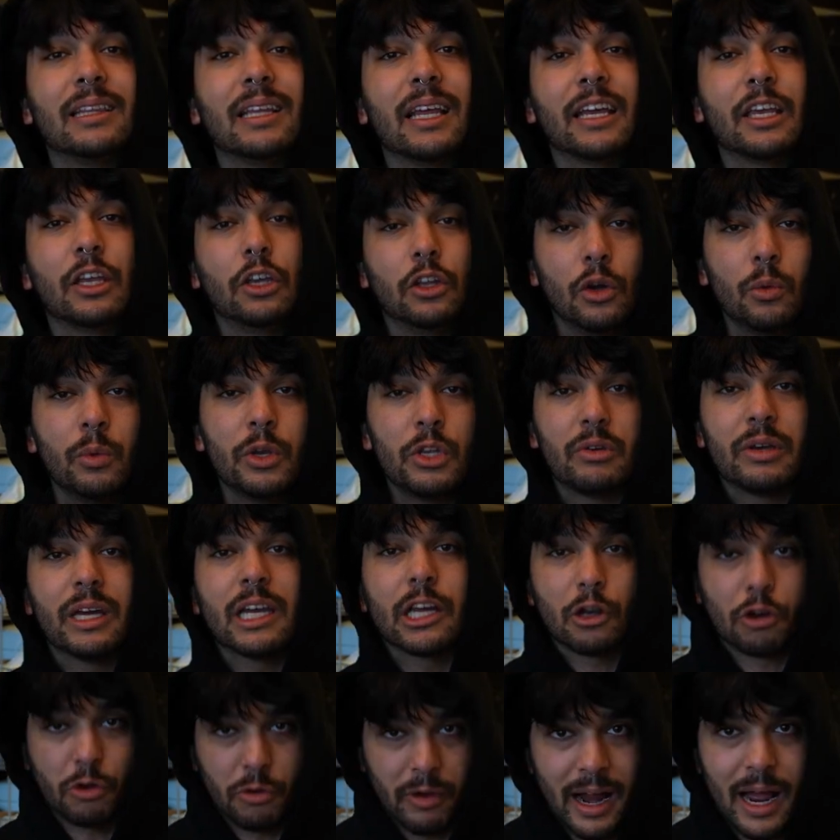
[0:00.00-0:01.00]
Like, you know when you
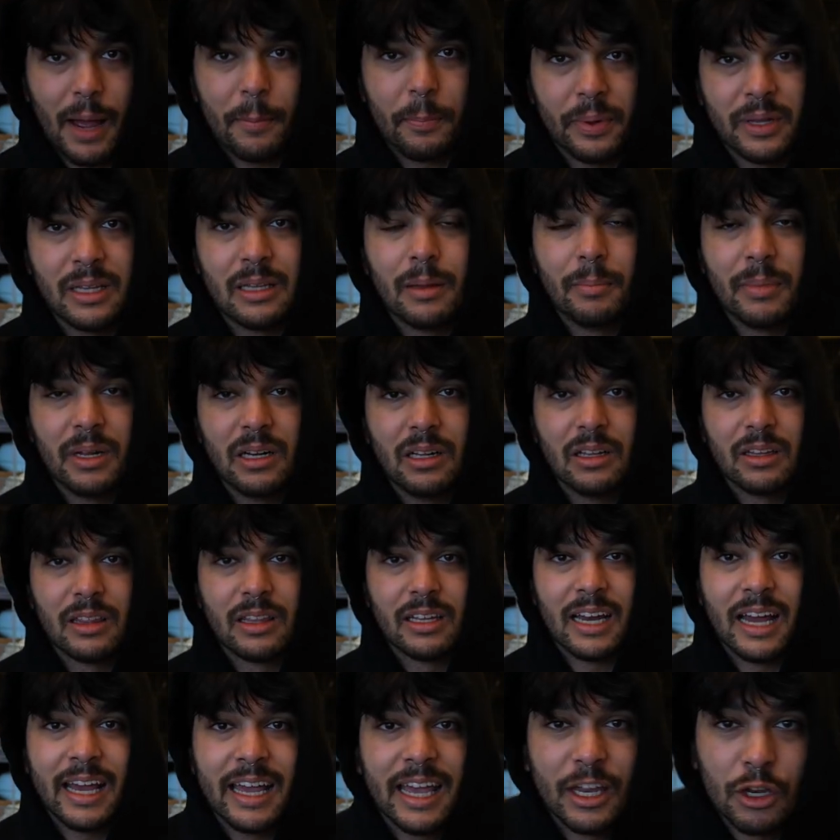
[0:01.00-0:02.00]
get a cramp in the middle of
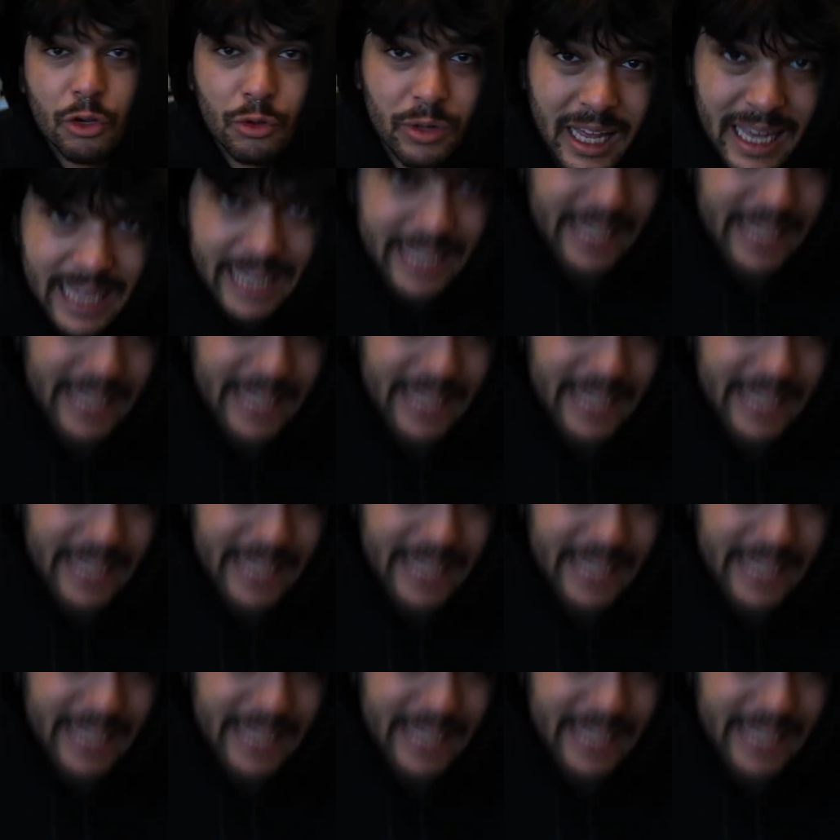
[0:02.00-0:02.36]
the night and you like